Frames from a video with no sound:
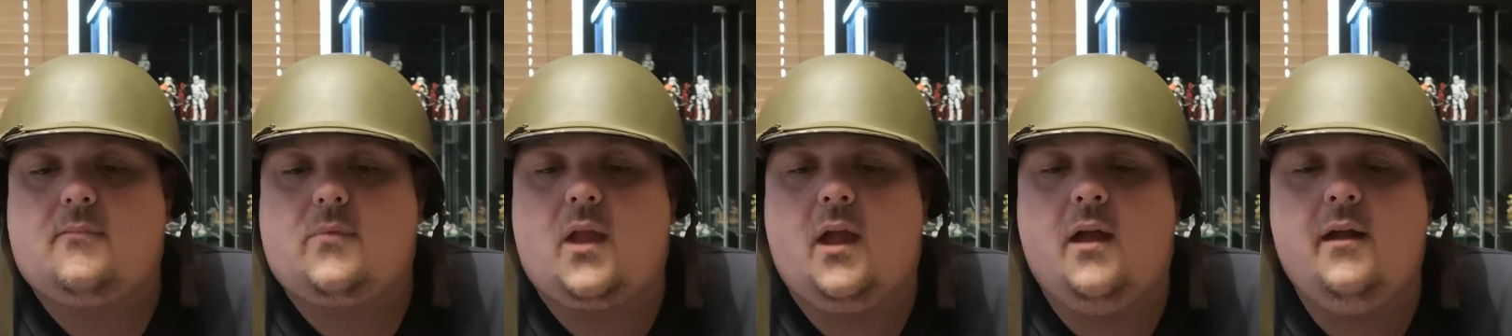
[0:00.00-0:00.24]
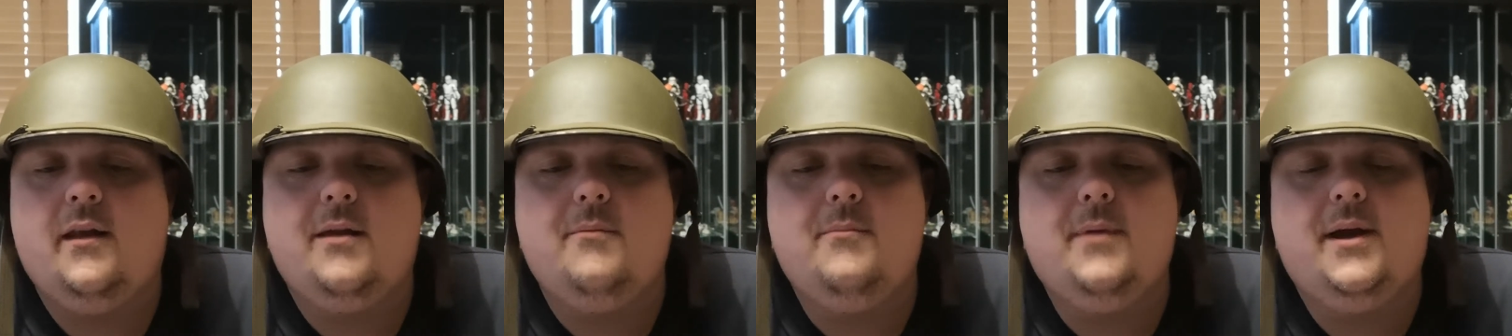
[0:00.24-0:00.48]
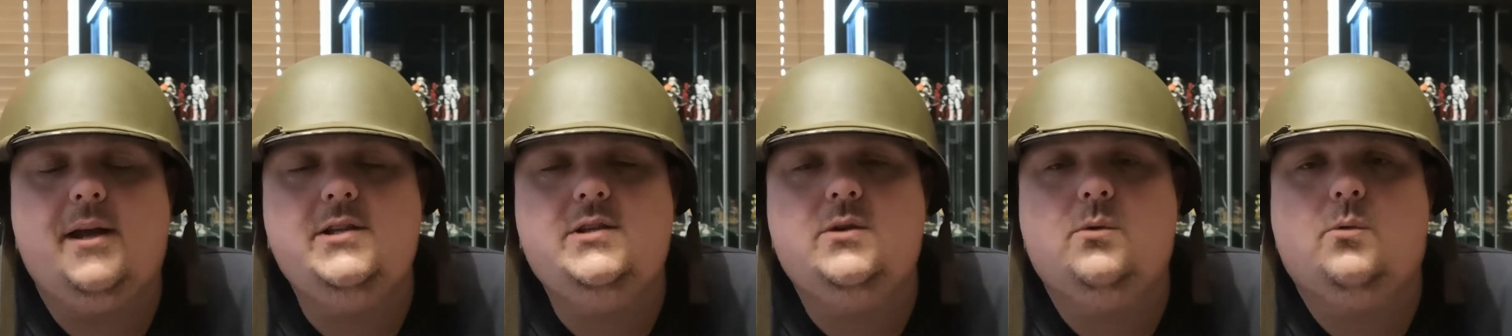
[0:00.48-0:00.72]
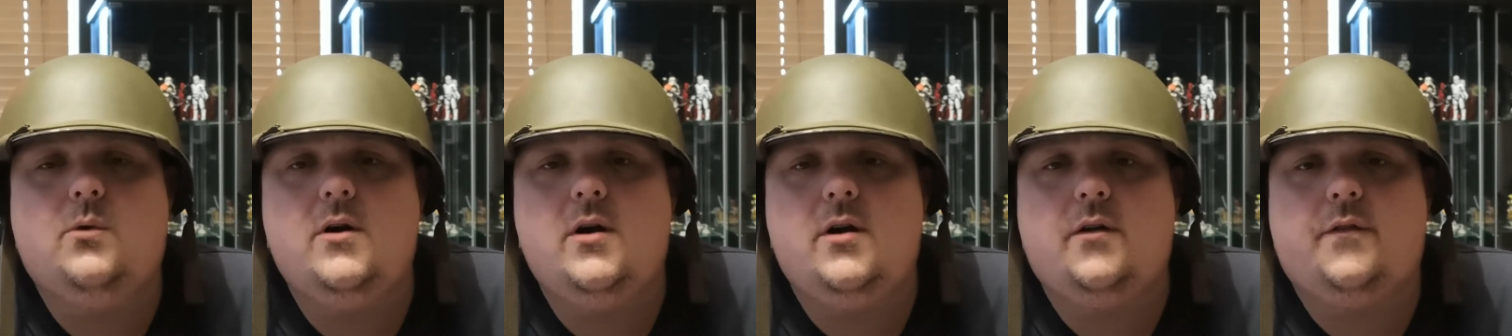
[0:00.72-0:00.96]
it made
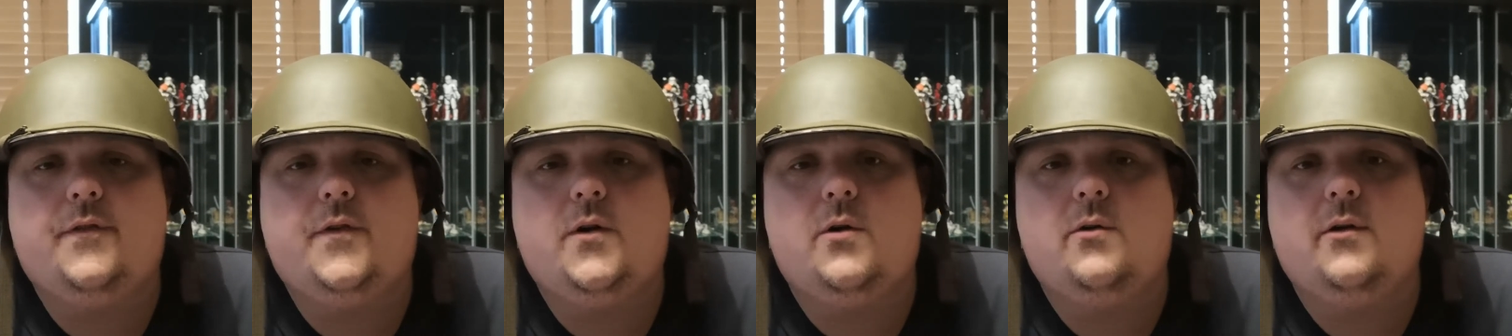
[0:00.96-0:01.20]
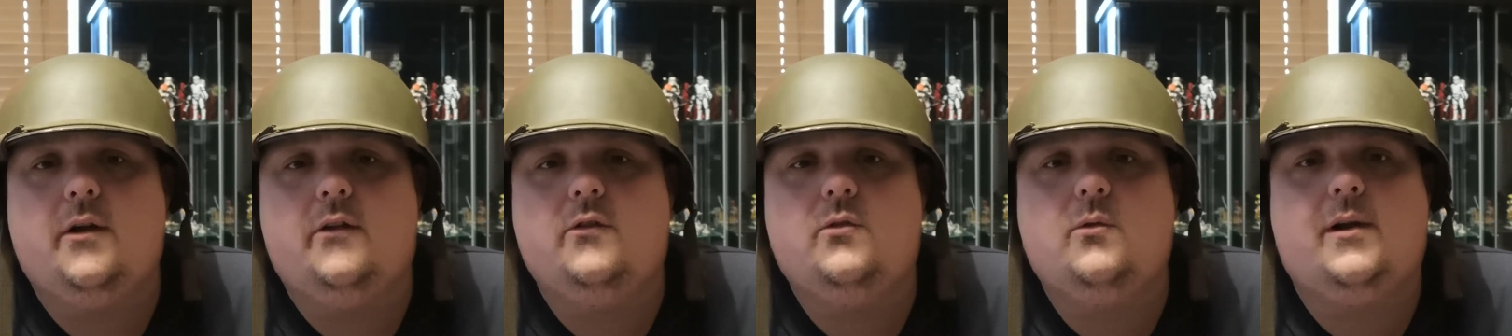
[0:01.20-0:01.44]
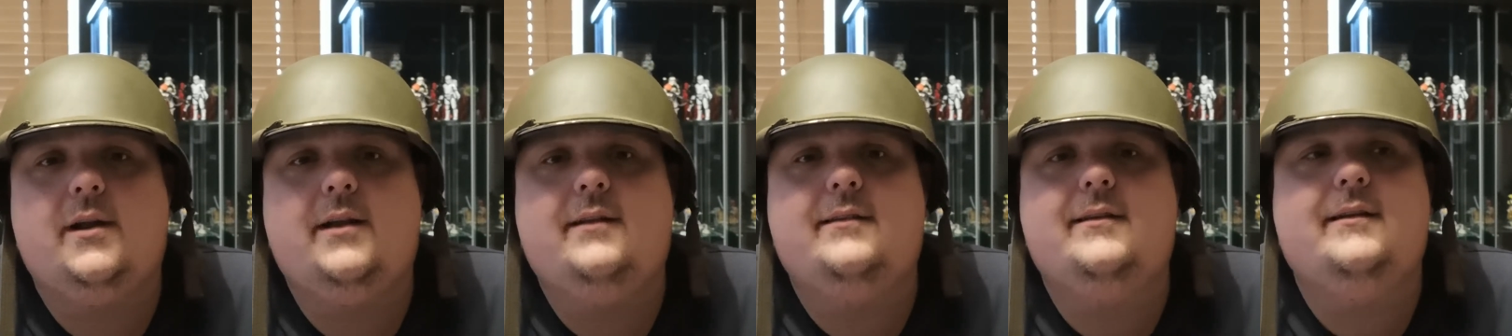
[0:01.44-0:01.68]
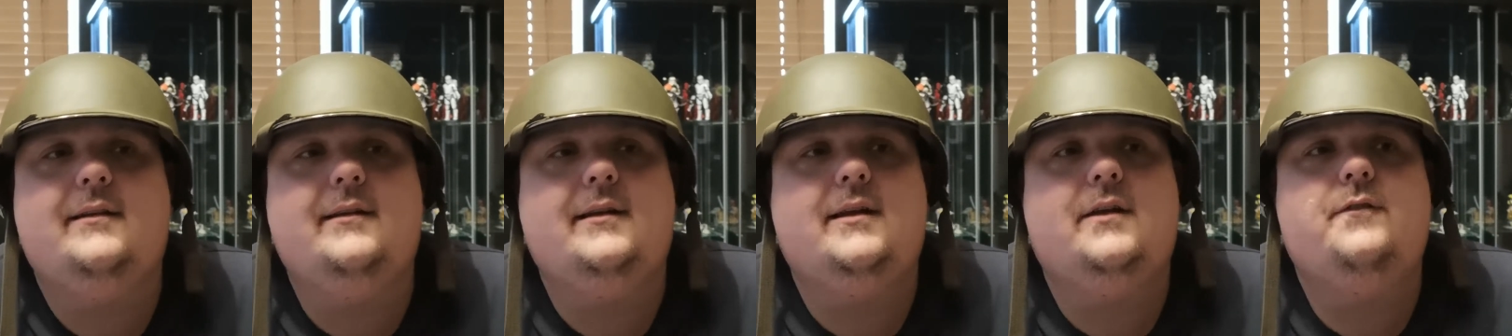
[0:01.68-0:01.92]
you work for it as well. It
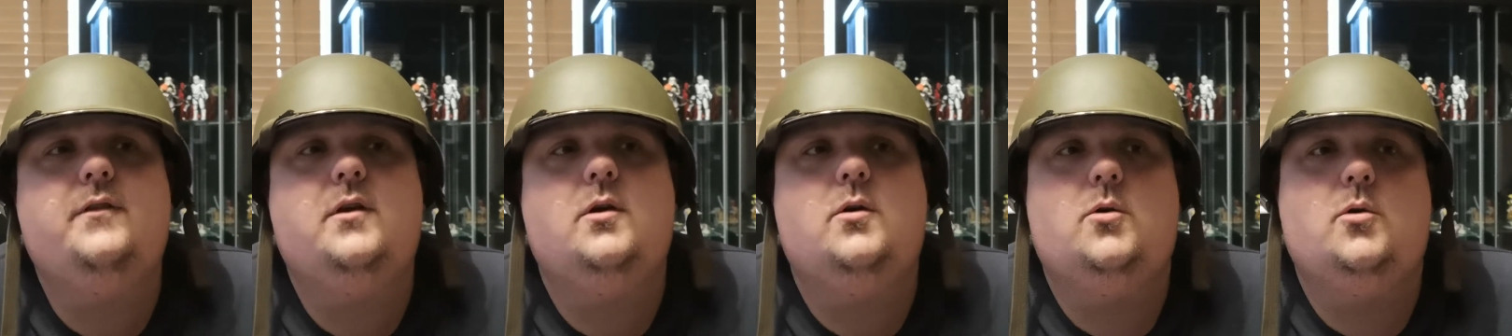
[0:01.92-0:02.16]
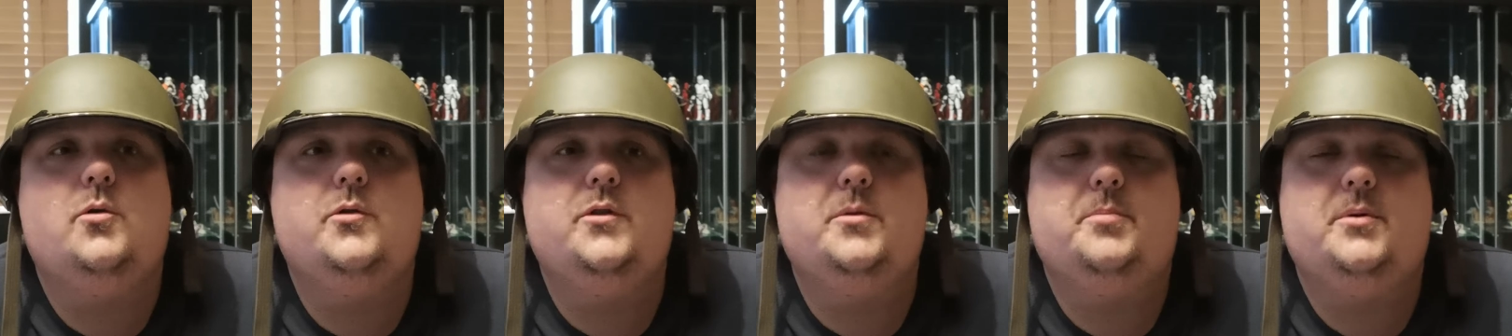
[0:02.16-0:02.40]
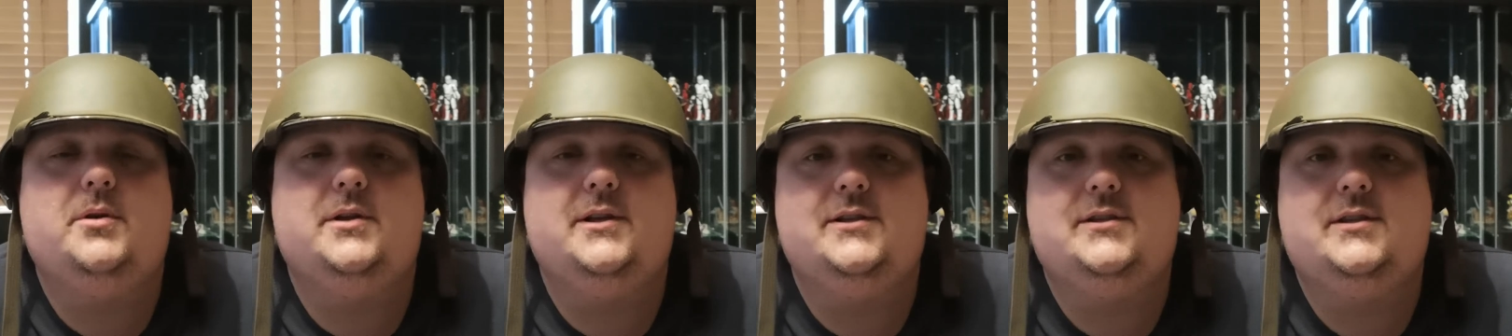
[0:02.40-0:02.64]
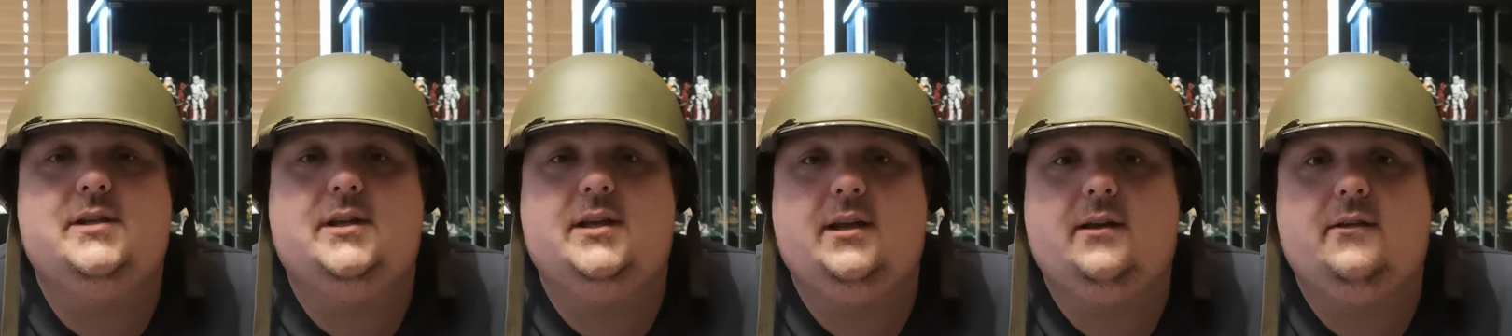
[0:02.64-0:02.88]
didn't give you all the
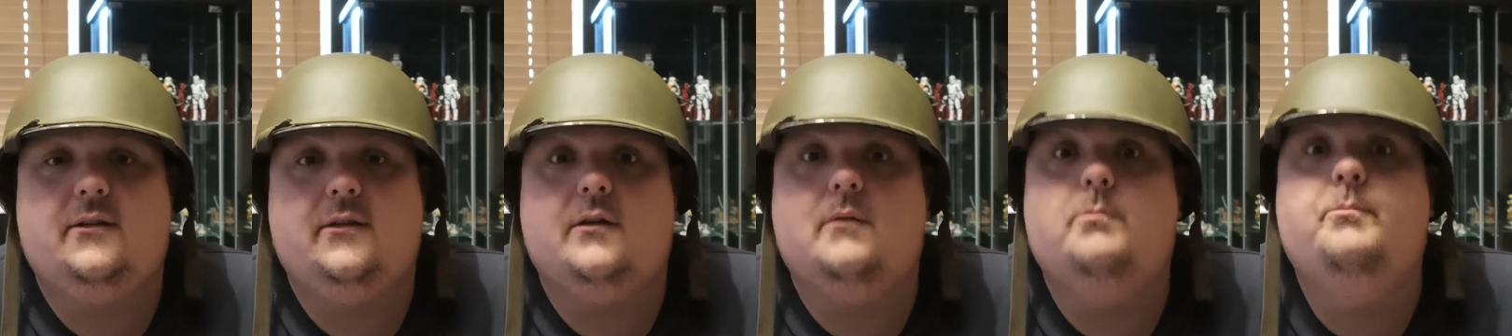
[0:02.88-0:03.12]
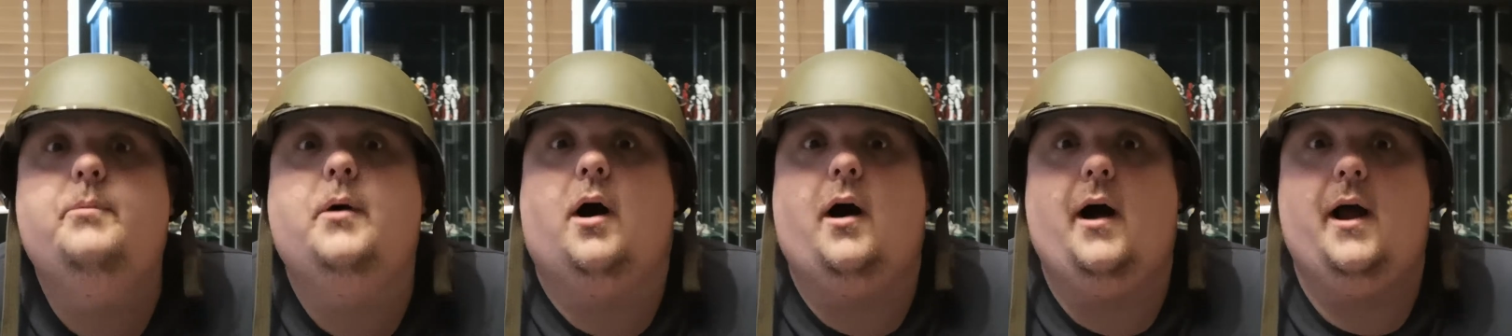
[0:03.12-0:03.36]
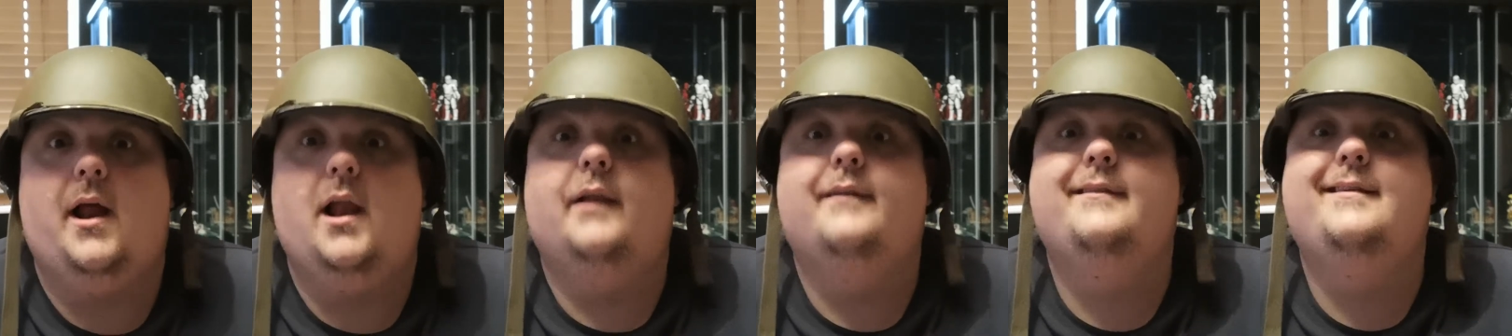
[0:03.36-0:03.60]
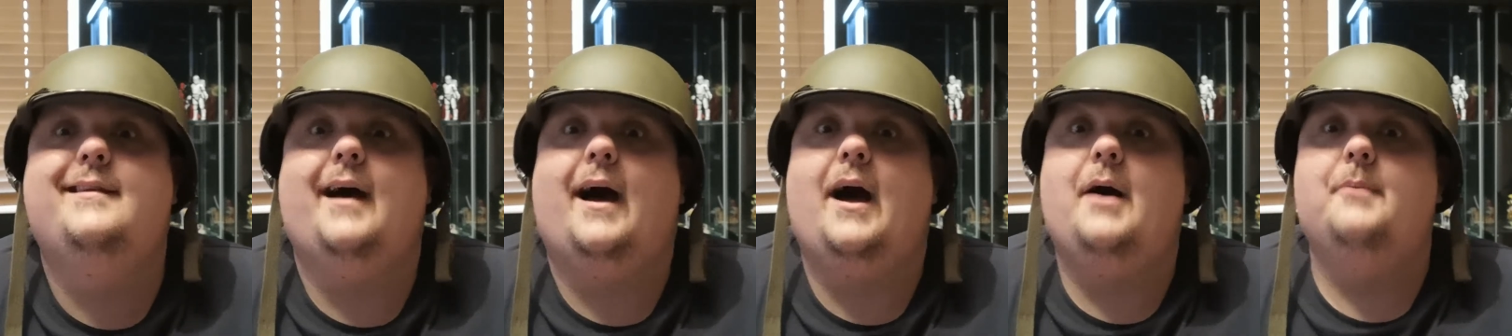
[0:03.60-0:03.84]
bullets you needed, by a
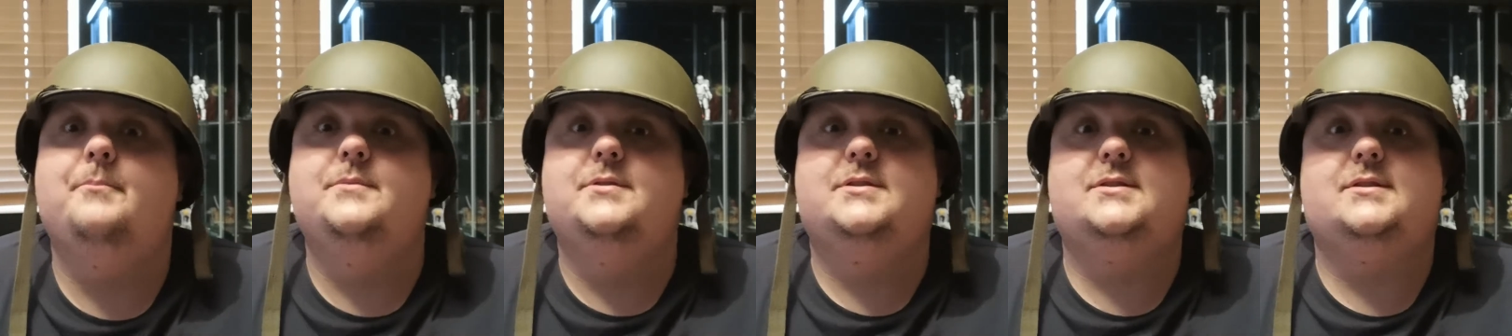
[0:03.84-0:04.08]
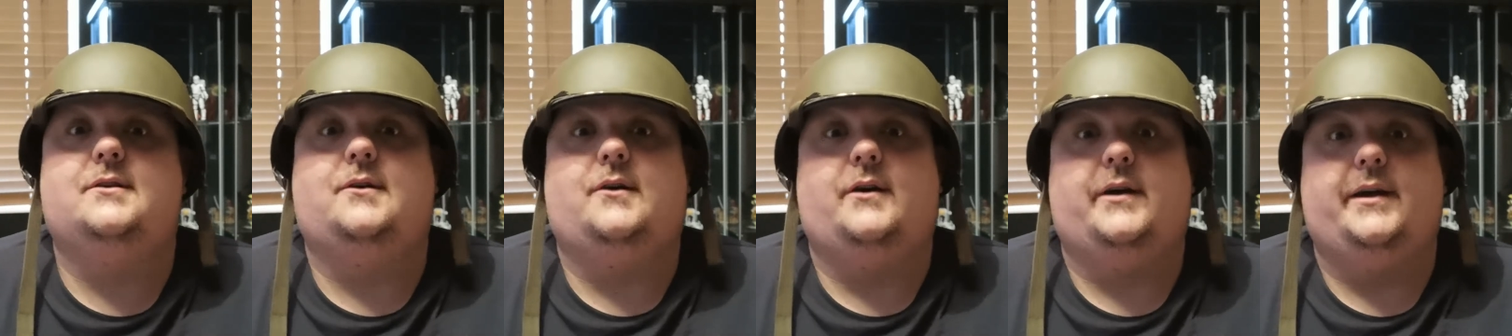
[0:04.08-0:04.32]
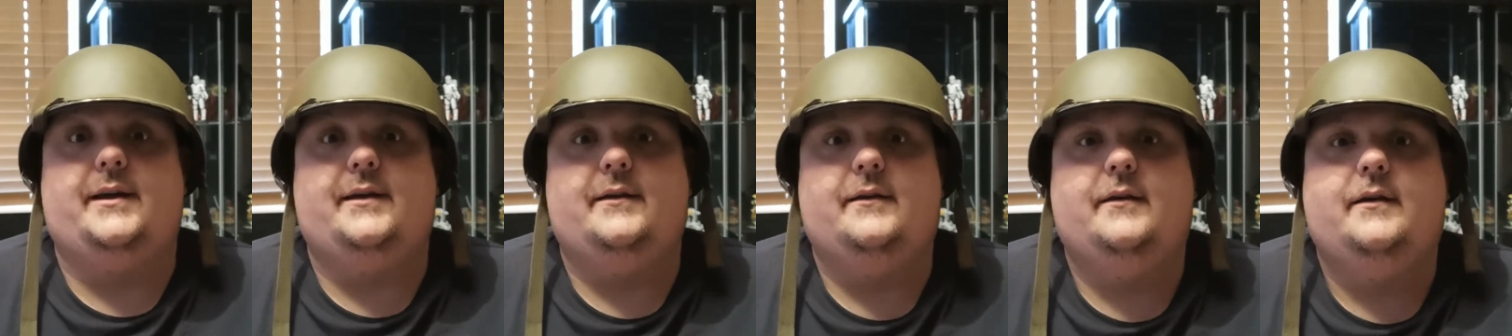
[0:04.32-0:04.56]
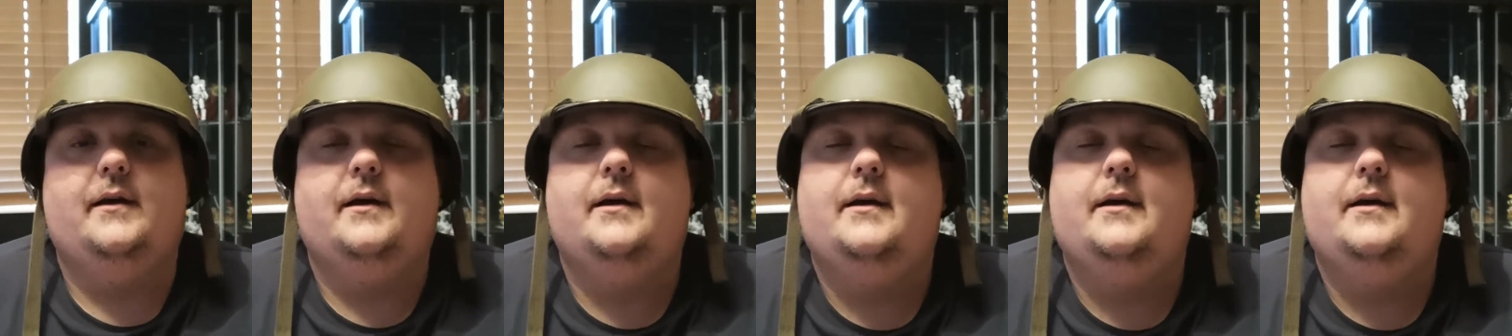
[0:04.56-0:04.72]
damn sight.